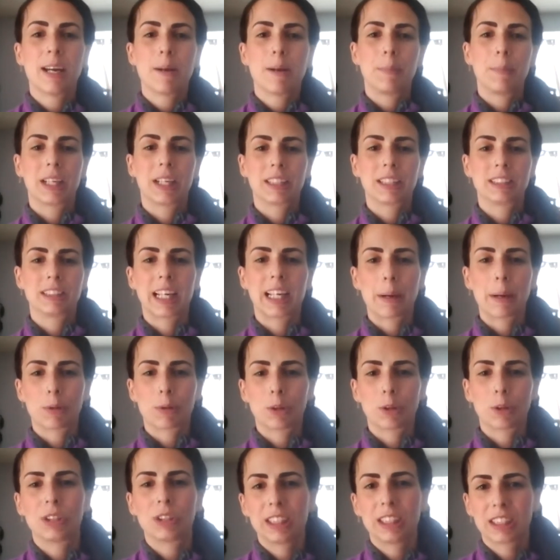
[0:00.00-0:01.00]
because that
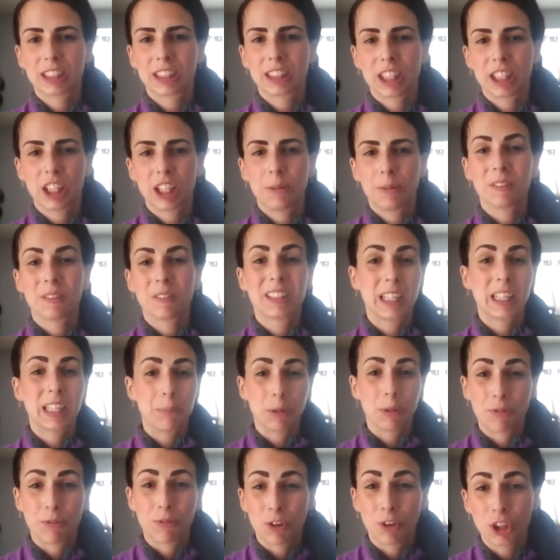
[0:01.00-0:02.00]
protein is going to keep
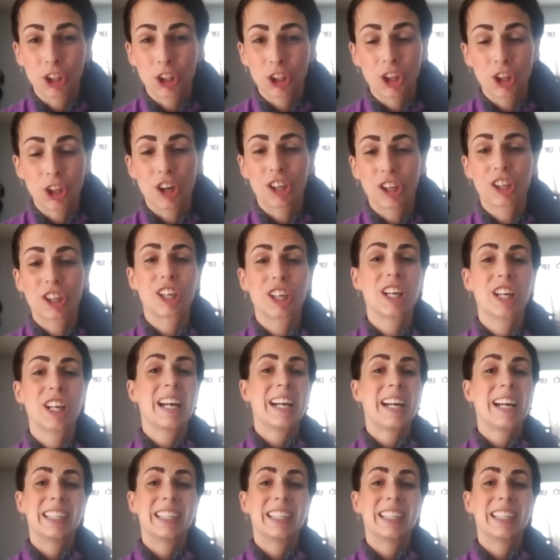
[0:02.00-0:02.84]
you fuller longer.